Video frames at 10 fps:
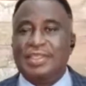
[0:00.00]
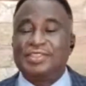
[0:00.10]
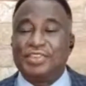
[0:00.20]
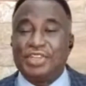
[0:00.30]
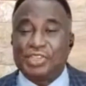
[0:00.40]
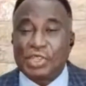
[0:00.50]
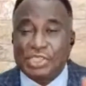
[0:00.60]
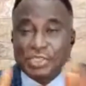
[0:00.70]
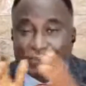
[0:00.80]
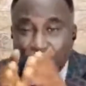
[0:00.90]
his
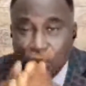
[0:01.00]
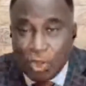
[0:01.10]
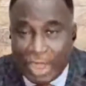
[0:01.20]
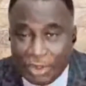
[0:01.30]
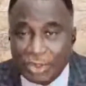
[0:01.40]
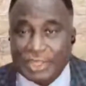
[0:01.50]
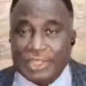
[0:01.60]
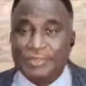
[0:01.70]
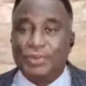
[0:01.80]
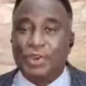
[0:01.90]
resources flow along
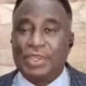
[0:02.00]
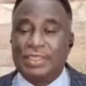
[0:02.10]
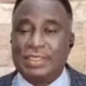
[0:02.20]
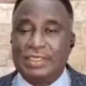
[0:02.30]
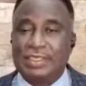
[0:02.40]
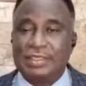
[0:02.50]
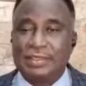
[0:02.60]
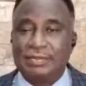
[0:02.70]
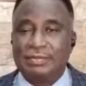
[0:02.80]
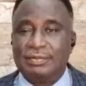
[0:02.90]
his voice.
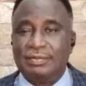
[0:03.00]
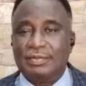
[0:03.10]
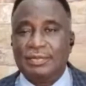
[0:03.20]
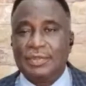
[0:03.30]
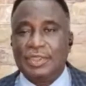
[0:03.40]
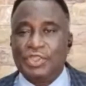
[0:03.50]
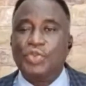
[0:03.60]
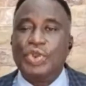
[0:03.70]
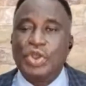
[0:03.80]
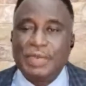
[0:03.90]
You
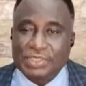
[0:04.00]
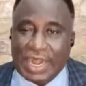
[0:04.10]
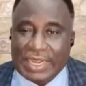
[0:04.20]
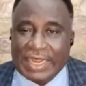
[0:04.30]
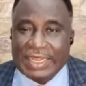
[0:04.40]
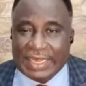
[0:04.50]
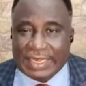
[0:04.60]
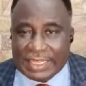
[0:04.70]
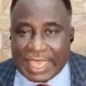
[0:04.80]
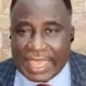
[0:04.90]
will not be stranded
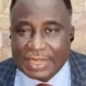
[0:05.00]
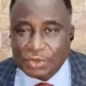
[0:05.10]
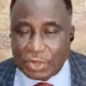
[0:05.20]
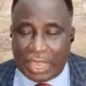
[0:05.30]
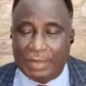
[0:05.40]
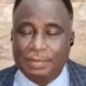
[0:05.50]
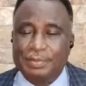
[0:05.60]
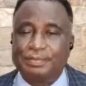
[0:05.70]
in the year to come.